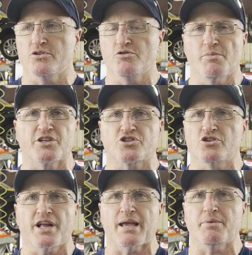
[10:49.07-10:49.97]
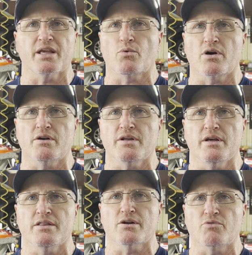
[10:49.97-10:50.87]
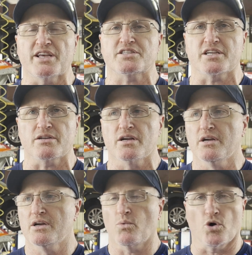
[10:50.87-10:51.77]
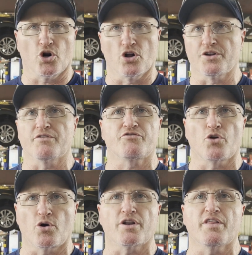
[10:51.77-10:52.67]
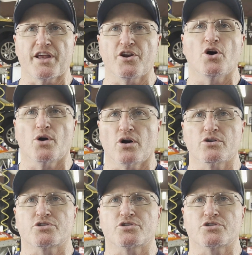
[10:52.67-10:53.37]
You mention her name anywhere in the racing world in Florida, they know her.